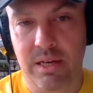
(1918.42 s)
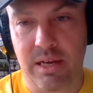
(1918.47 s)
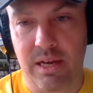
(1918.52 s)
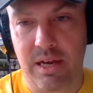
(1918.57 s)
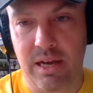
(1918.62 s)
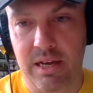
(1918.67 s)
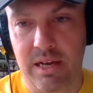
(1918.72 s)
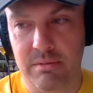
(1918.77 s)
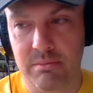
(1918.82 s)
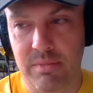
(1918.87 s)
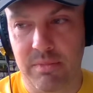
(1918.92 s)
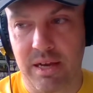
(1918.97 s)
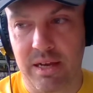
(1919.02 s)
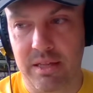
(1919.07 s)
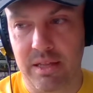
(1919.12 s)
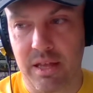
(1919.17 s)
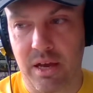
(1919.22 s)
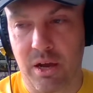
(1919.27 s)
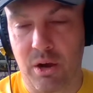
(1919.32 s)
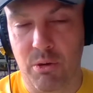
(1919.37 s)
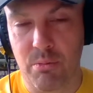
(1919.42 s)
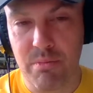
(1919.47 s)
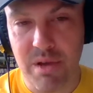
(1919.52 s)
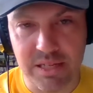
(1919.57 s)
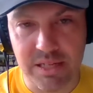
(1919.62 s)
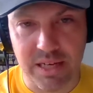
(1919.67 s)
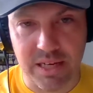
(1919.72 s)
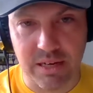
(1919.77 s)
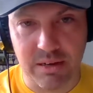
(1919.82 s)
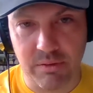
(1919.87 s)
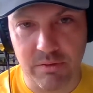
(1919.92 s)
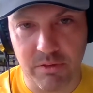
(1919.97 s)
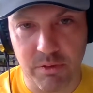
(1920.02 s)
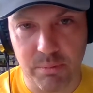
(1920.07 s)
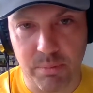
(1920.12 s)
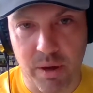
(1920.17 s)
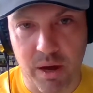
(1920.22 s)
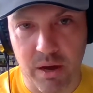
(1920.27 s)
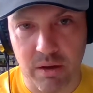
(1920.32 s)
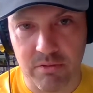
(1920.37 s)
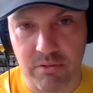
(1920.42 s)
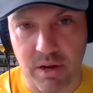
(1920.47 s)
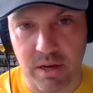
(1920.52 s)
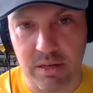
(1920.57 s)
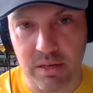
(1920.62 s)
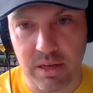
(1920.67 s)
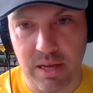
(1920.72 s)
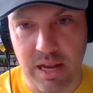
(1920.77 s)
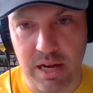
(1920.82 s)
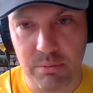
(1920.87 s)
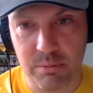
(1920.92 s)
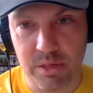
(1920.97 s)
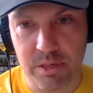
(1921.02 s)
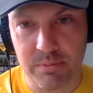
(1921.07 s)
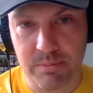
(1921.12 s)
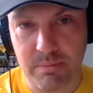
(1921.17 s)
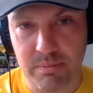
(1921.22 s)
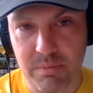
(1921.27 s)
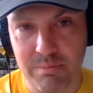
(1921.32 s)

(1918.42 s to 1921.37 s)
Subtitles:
and the whole missing of the park run element.